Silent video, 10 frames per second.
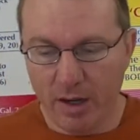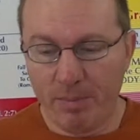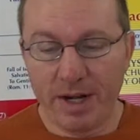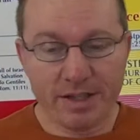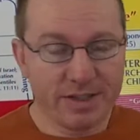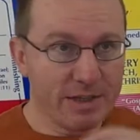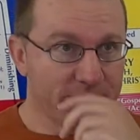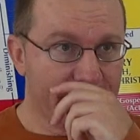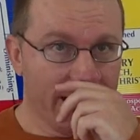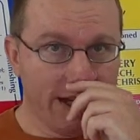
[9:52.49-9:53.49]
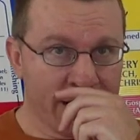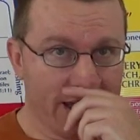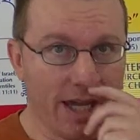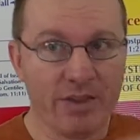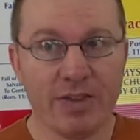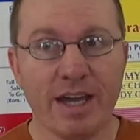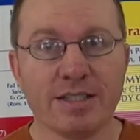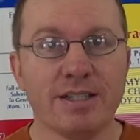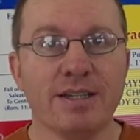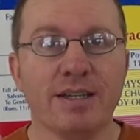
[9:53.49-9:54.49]
But it seems to indicate
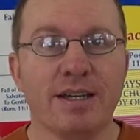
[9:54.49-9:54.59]
that